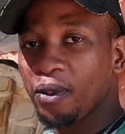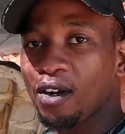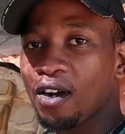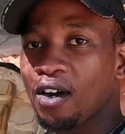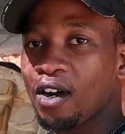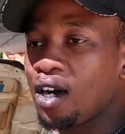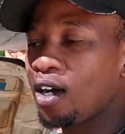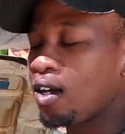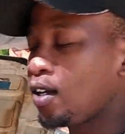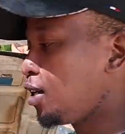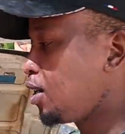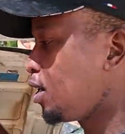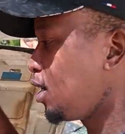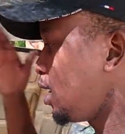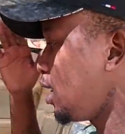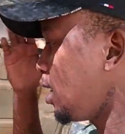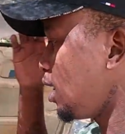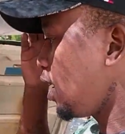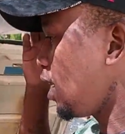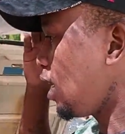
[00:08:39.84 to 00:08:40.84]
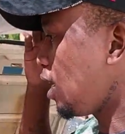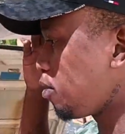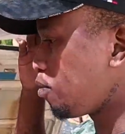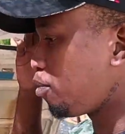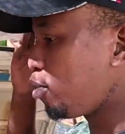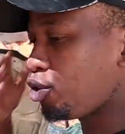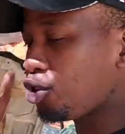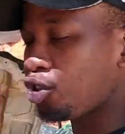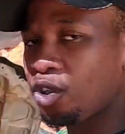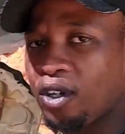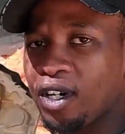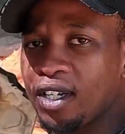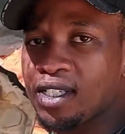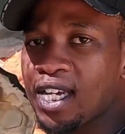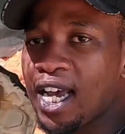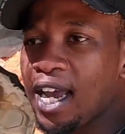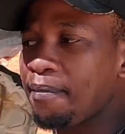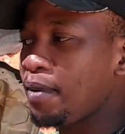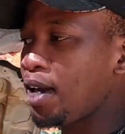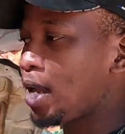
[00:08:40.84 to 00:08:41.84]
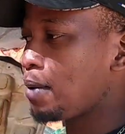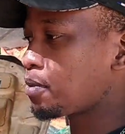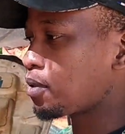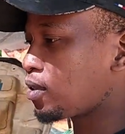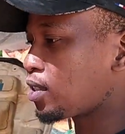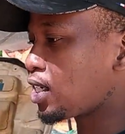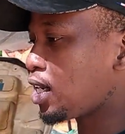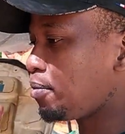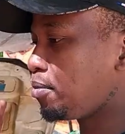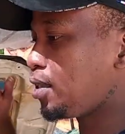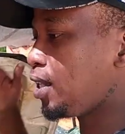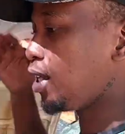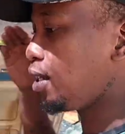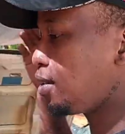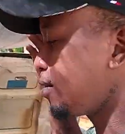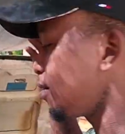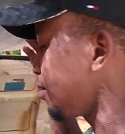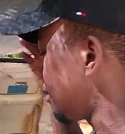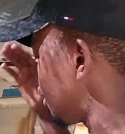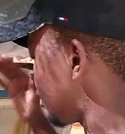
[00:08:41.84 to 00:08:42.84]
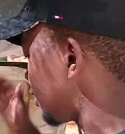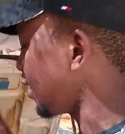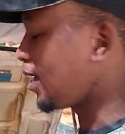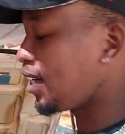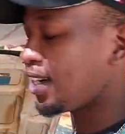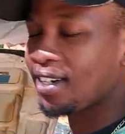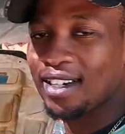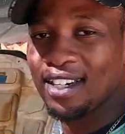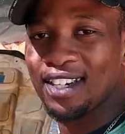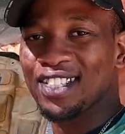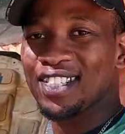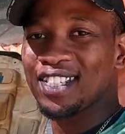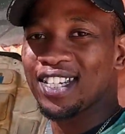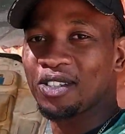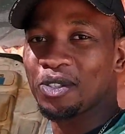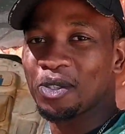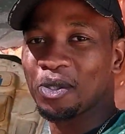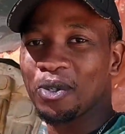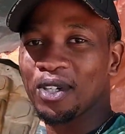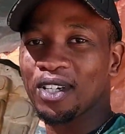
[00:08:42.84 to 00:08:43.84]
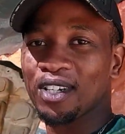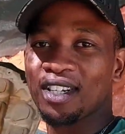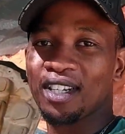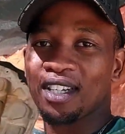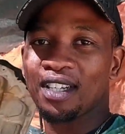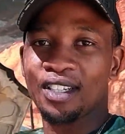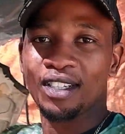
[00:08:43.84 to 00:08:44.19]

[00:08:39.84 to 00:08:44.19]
on the car and put you on a time lapse or something, and let's get to it.